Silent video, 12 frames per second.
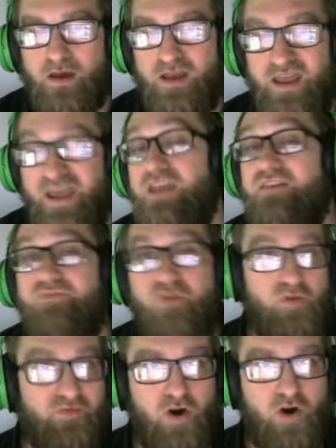Any form
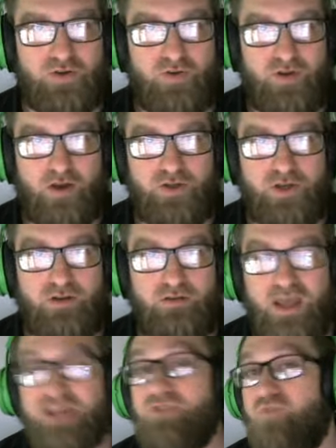of cost reduction
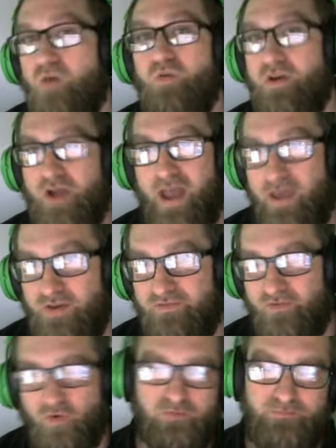is what we are aiming
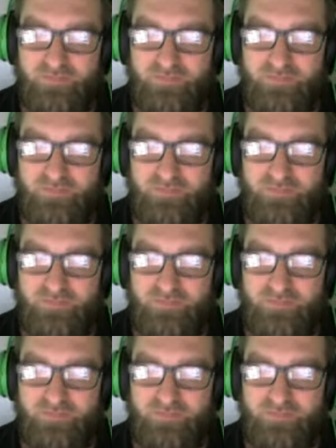for.